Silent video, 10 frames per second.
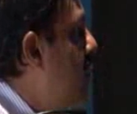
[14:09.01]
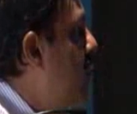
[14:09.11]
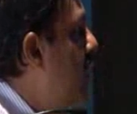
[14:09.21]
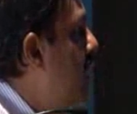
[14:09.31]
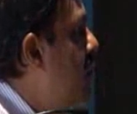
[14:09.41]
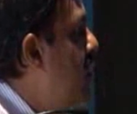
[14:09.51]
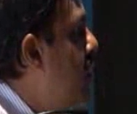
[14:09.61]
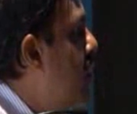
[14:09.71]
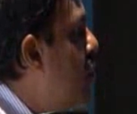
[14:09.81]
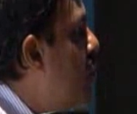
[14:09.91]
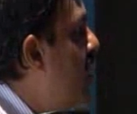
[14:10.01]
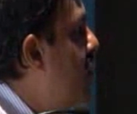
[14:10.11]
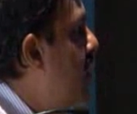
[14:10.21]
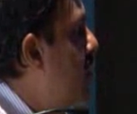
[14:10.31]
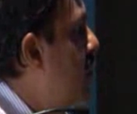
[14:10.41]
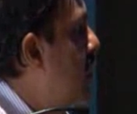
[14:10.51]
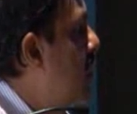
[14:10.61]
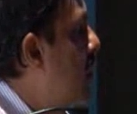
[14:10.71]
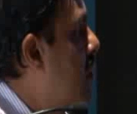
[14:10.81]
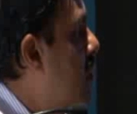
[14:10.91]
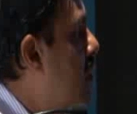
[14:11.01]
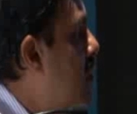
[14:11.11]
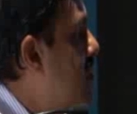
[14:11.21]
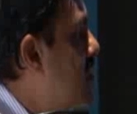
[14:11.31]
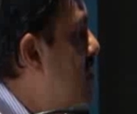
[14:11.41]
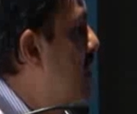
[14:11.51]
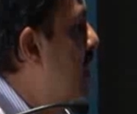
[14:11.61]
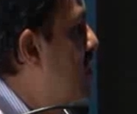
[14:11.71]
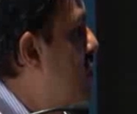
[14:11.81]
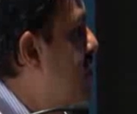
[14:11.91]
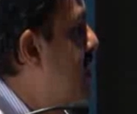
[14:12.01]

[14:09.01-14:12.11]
5.8 meter, 2.5 meter. This is the actual